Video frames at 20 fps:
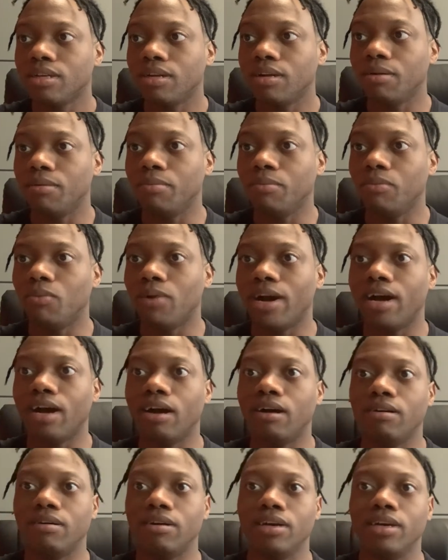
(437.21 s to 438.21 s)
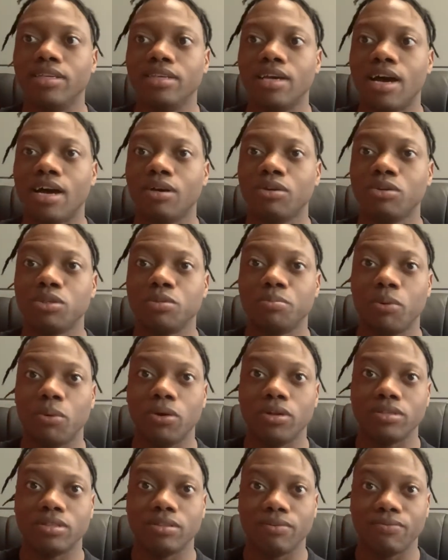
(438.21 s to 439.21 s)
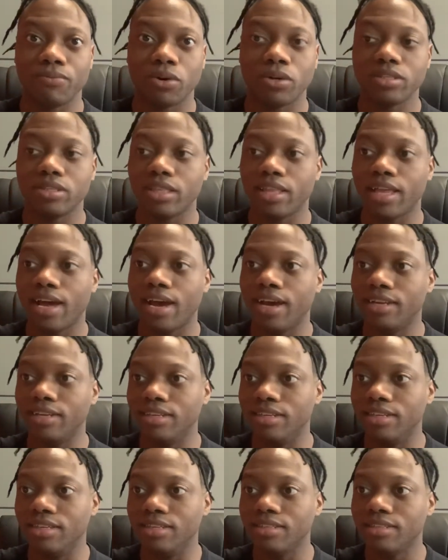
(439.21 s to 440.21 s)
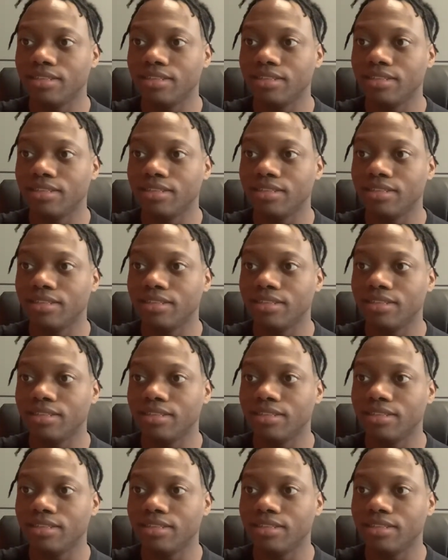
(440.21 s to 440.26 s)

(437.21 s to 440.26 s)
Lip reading: Wow. In Yahoo Sports, the first line is,